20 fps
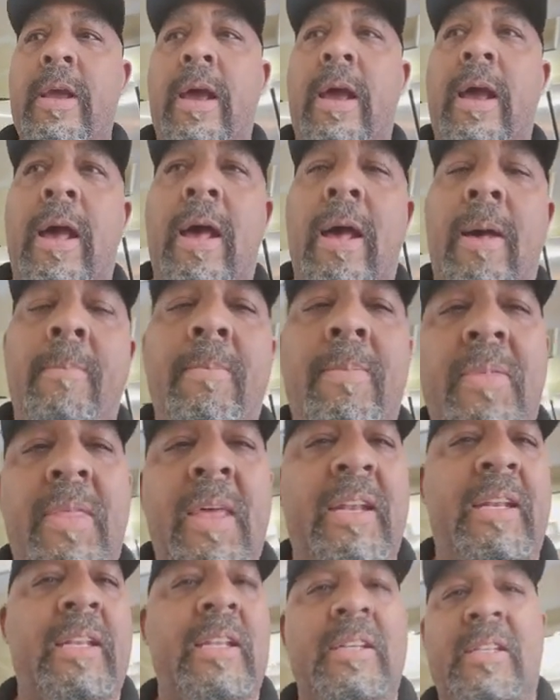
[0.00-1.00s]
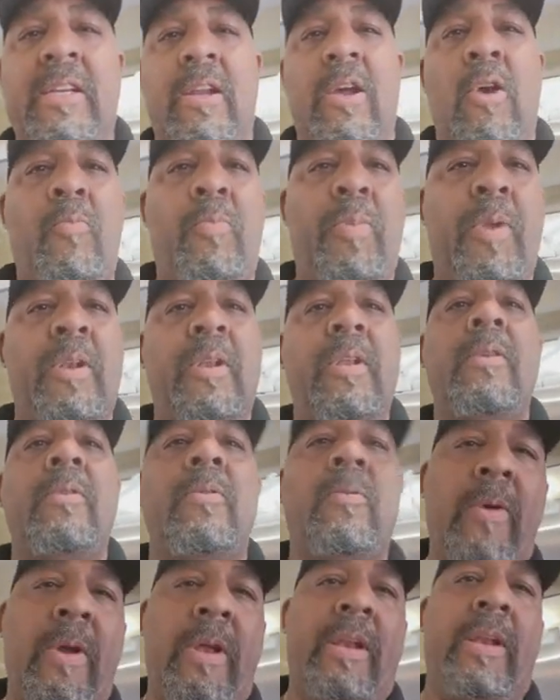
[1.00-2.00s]
um, that doesn't open
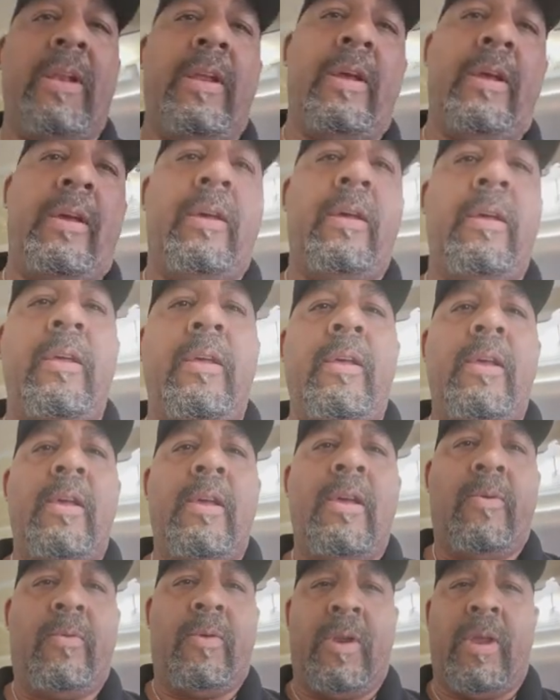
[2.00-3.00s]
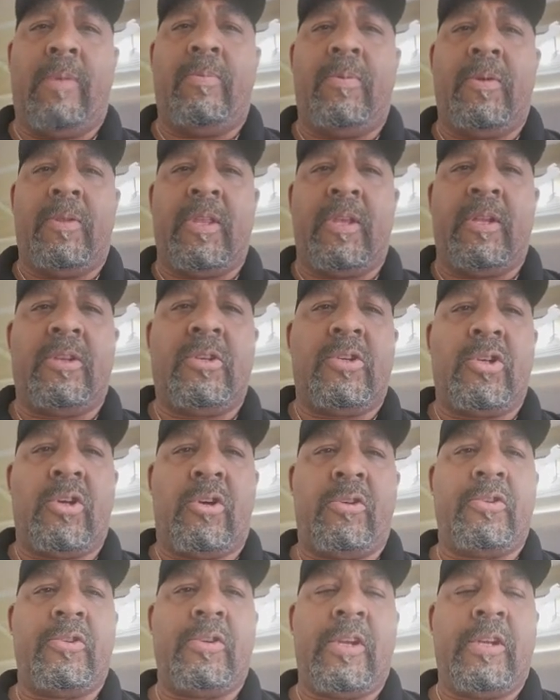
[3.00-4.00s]
when uh, when I put the
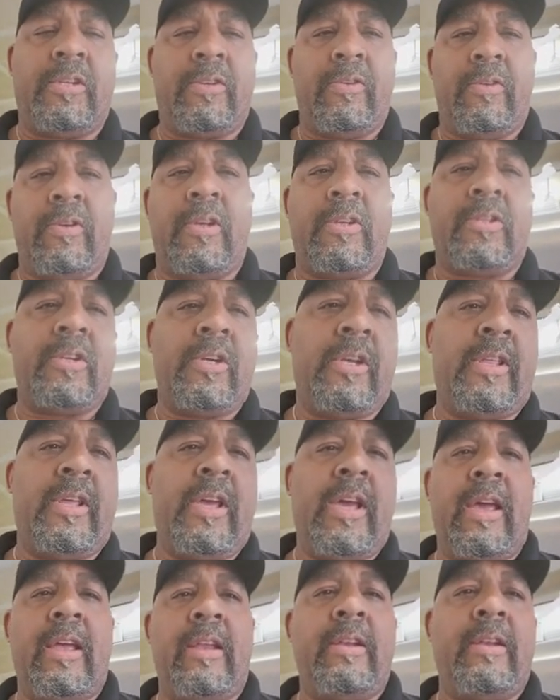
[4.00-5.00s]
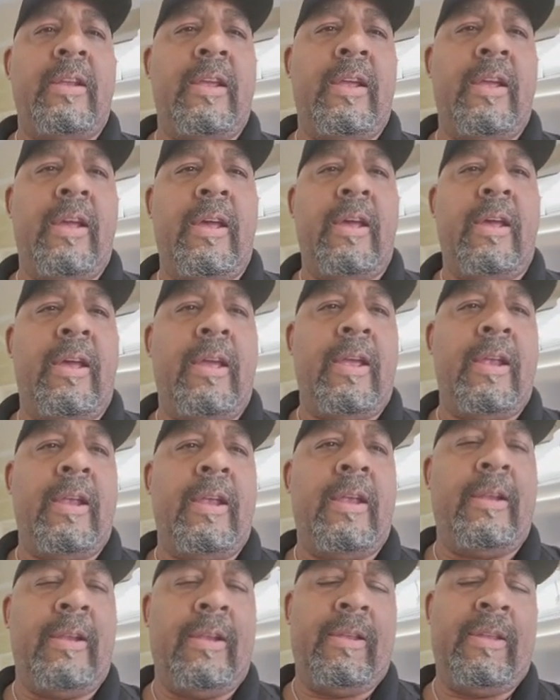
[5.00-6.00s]
charger next to it. I'll show you that uh,
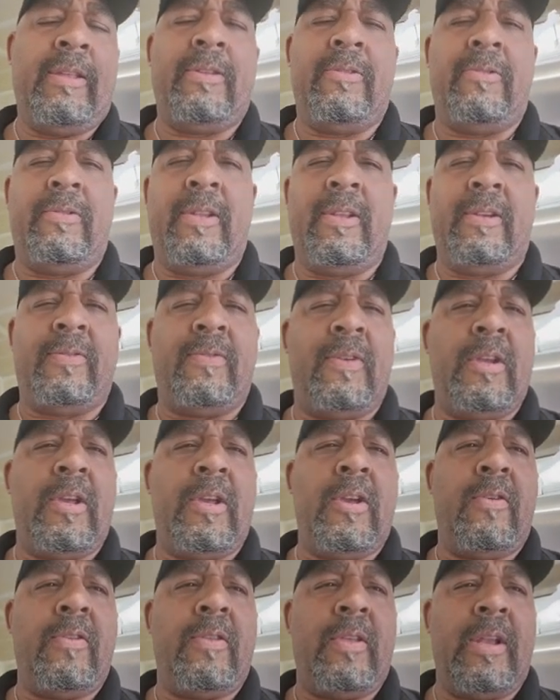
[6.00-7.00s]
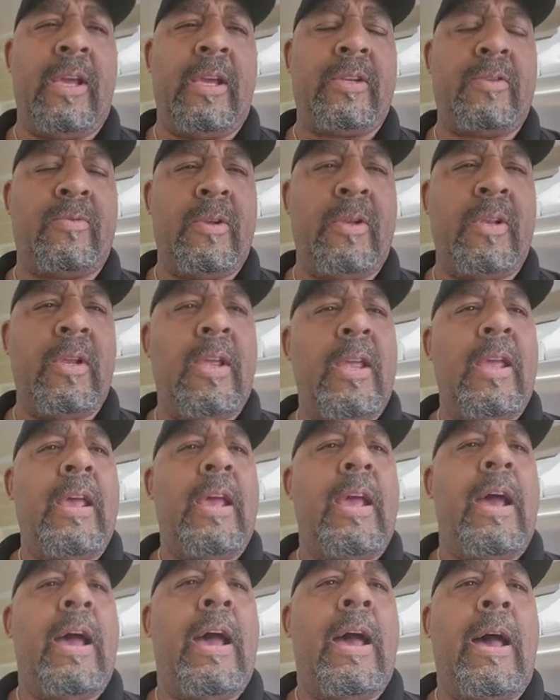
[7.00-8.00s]
either in this video or the next one.
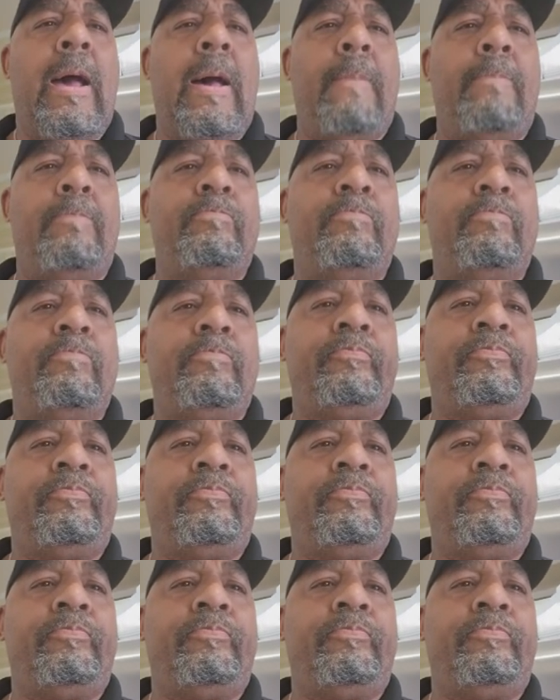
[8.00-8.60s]
Um,